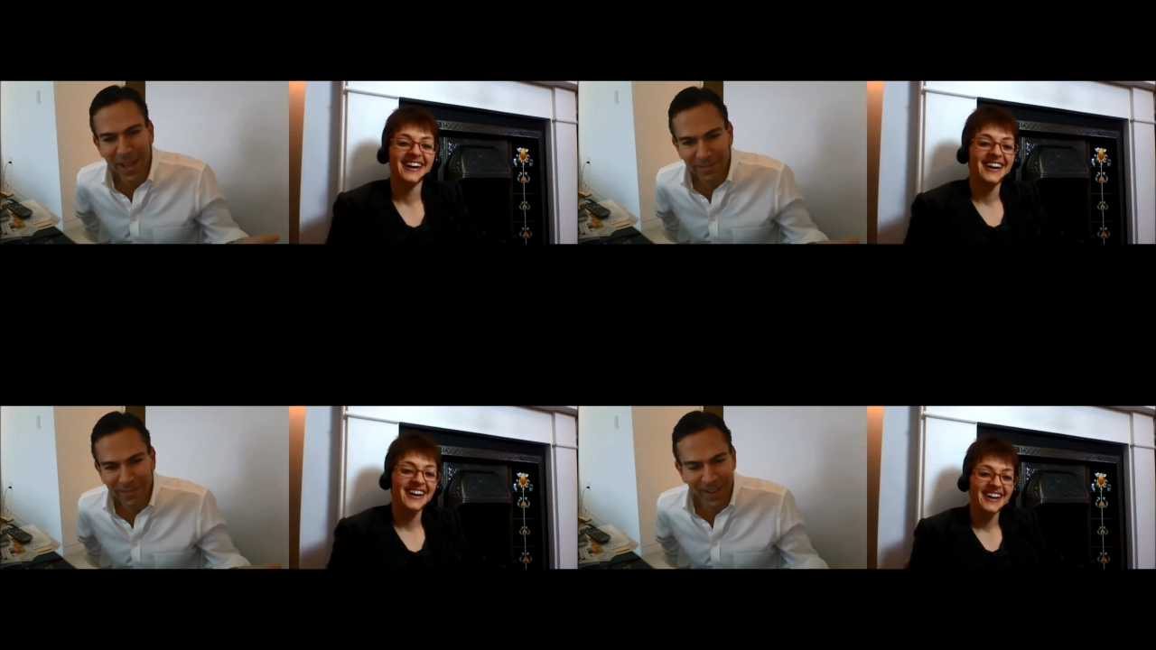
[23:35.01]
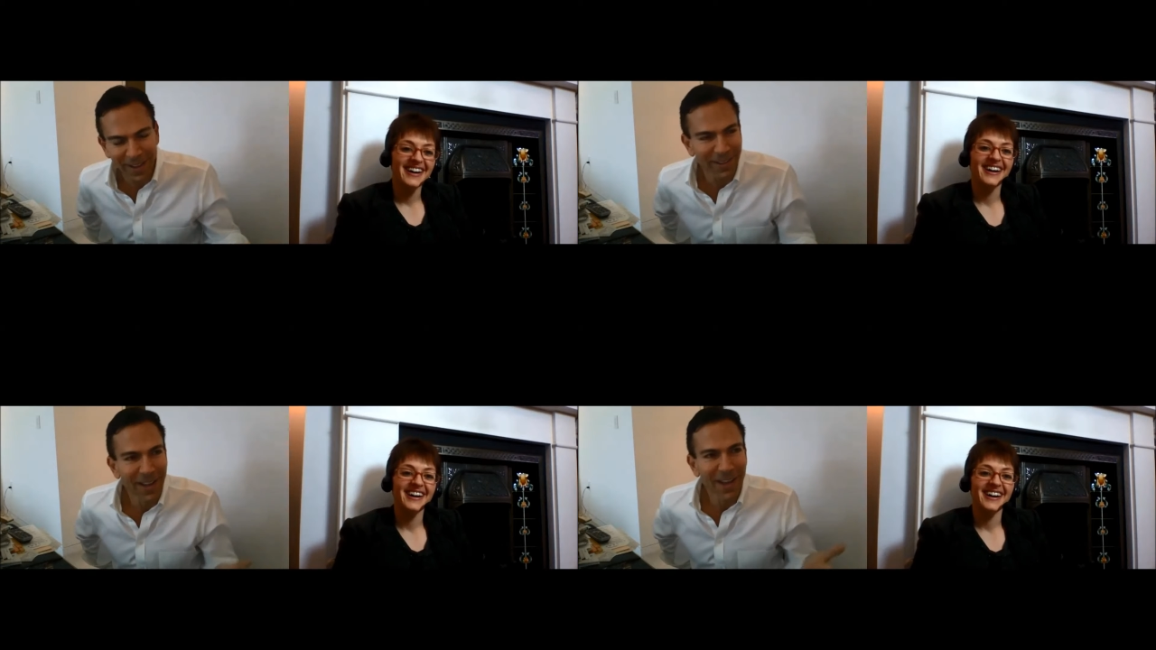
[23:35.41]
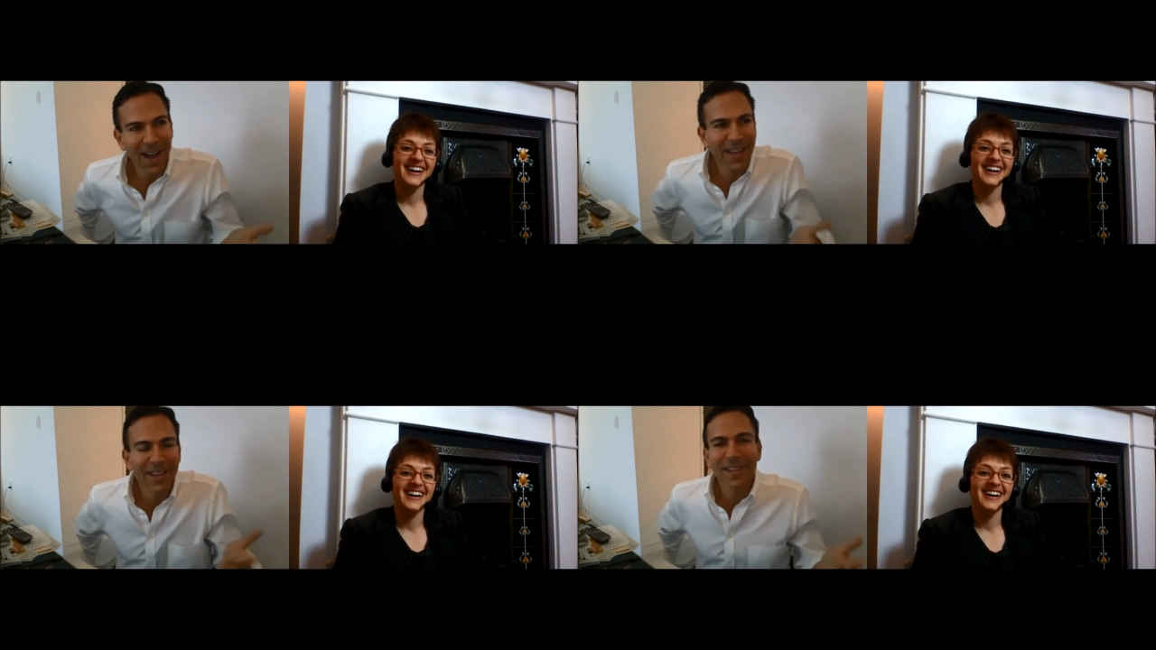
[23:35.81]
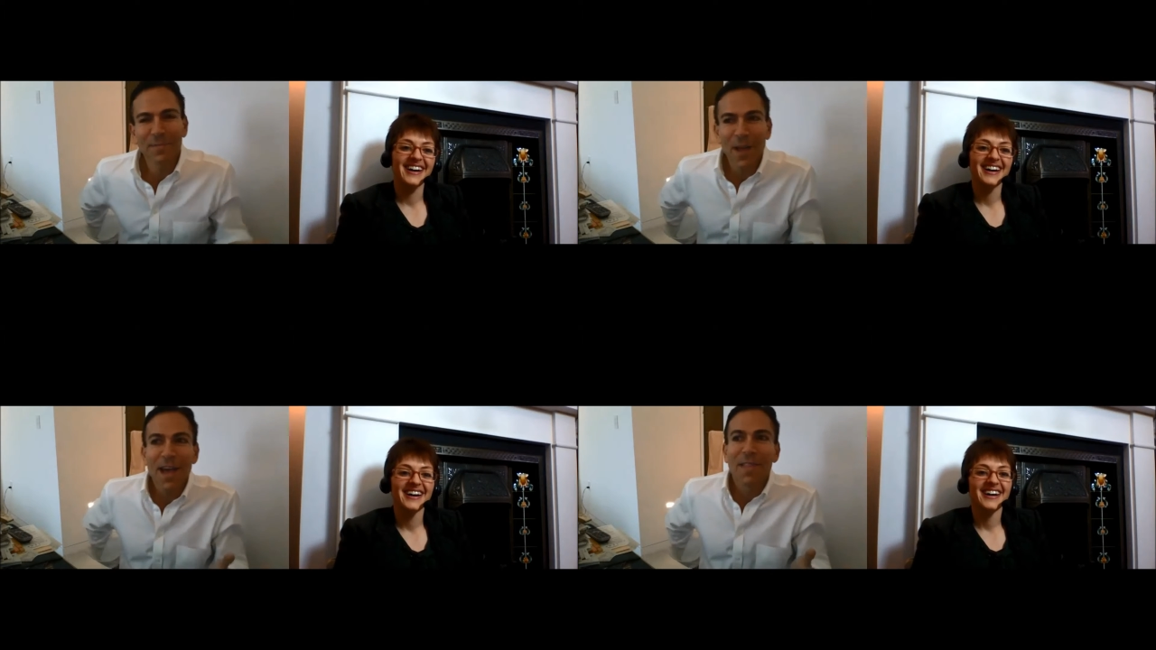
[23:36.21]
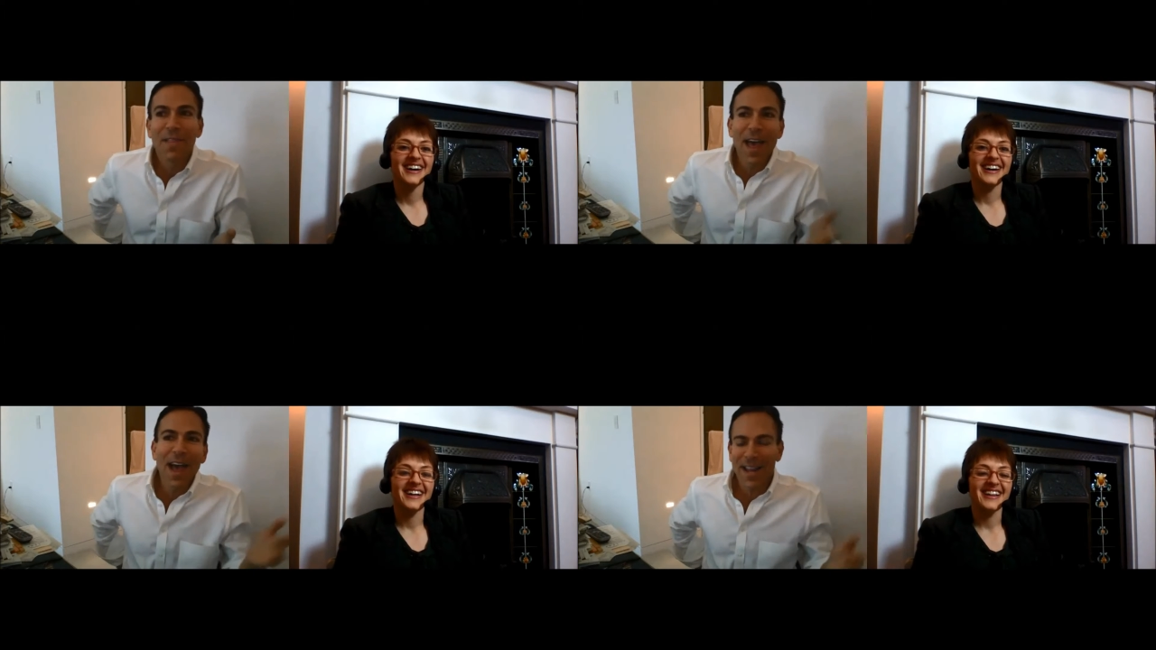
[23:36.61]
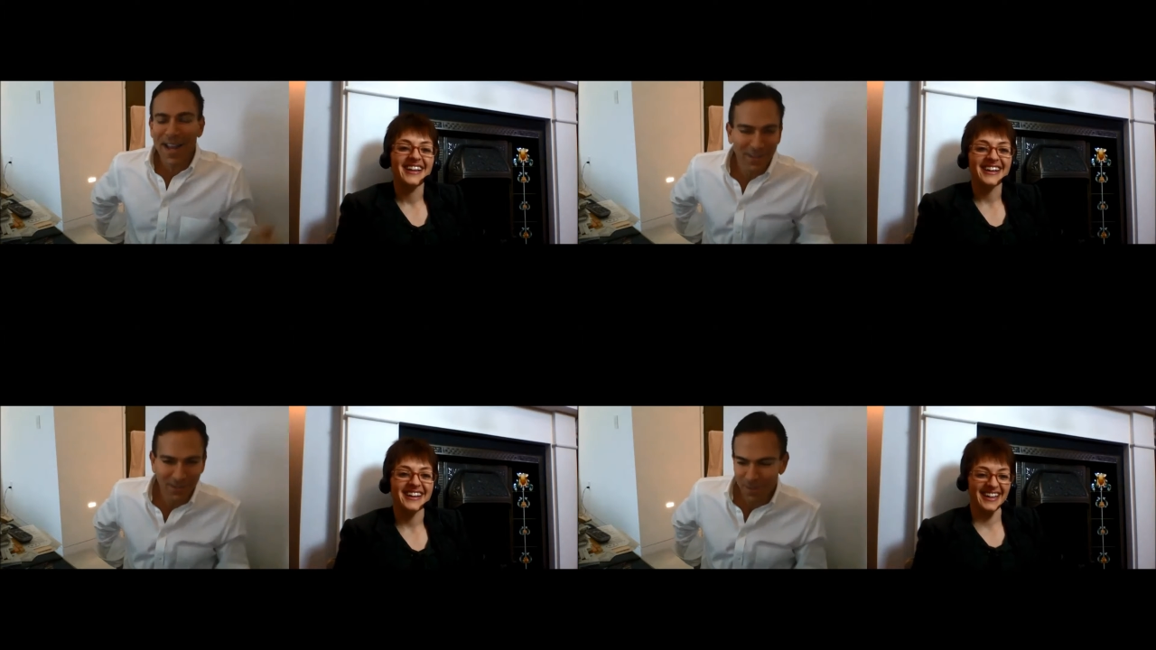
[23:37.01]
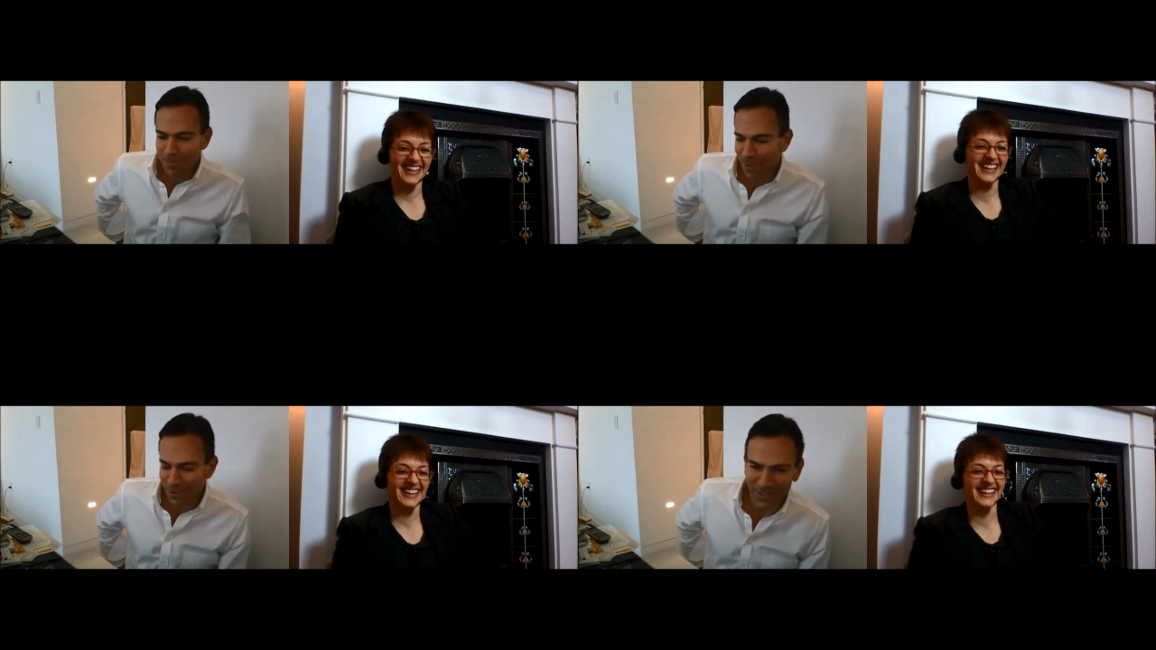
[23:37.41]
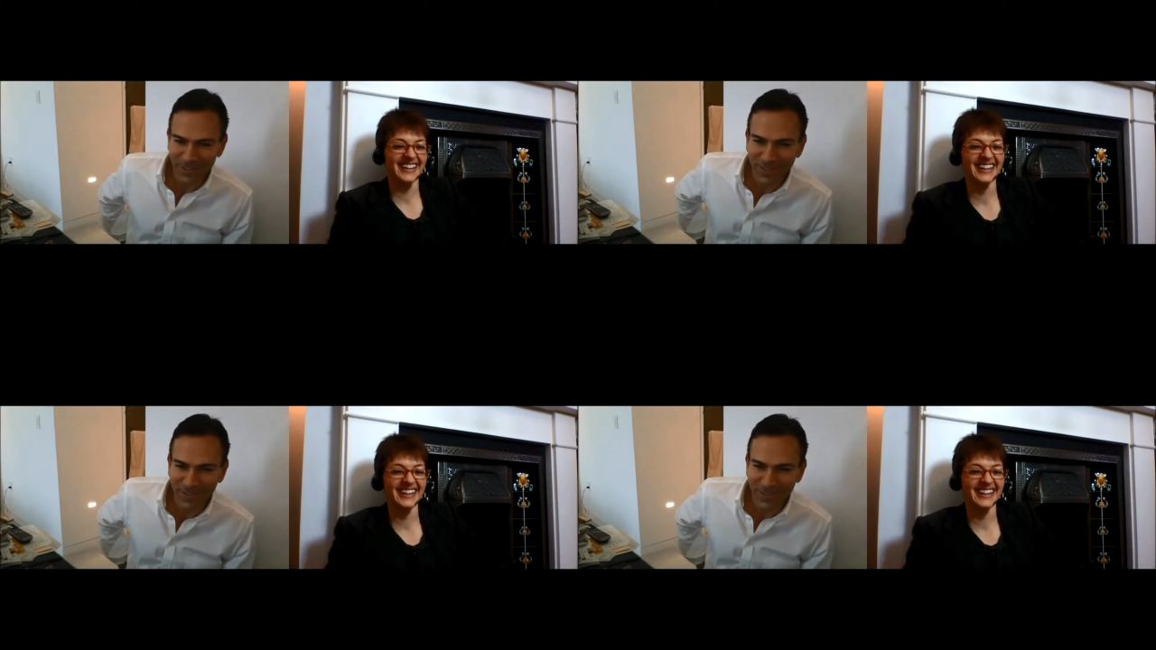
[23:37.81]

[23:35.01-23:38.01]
Speaker 1: 10:10. I guess I'm not that anal compulsive.